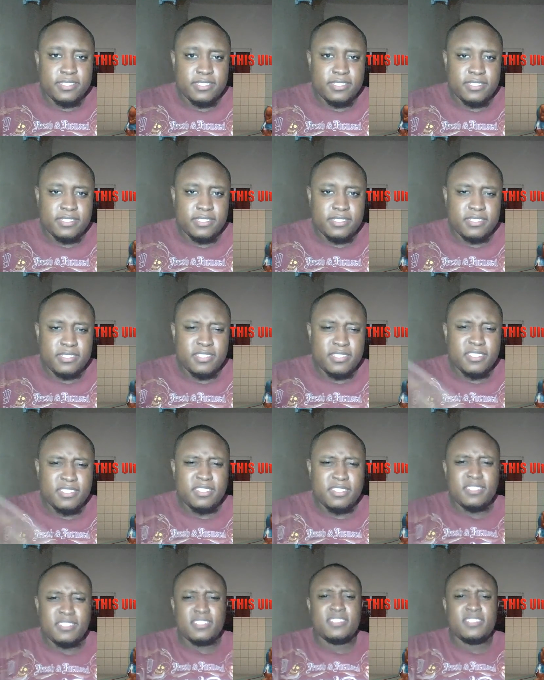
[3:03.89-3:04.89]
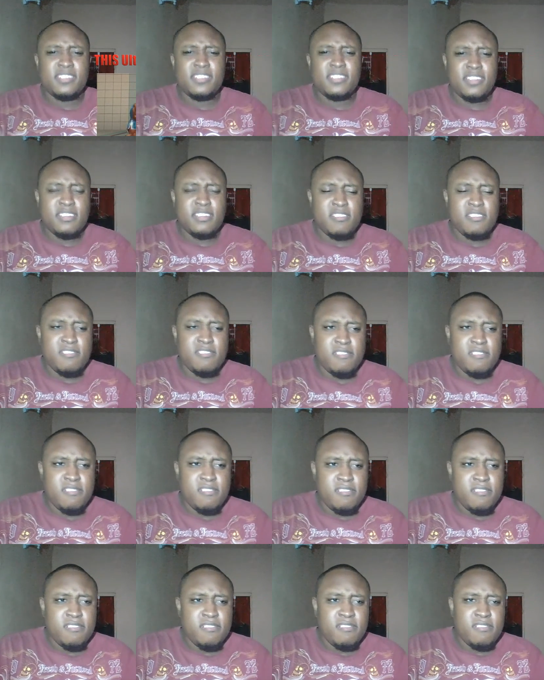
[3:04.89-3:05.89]

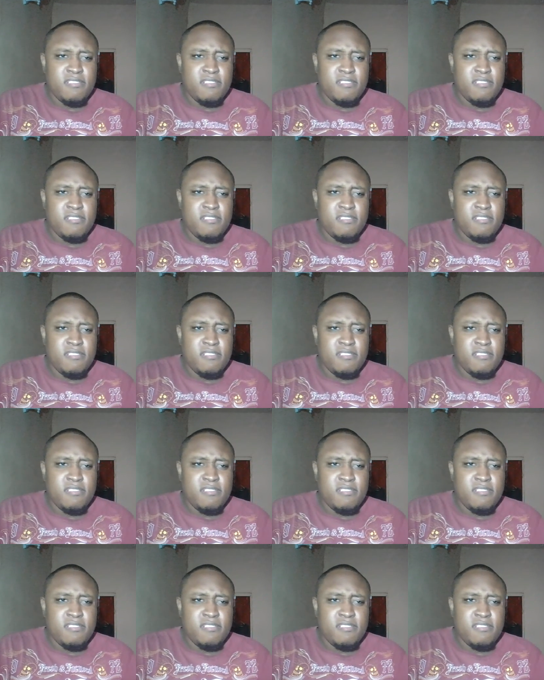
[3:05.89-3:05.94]
[no speech]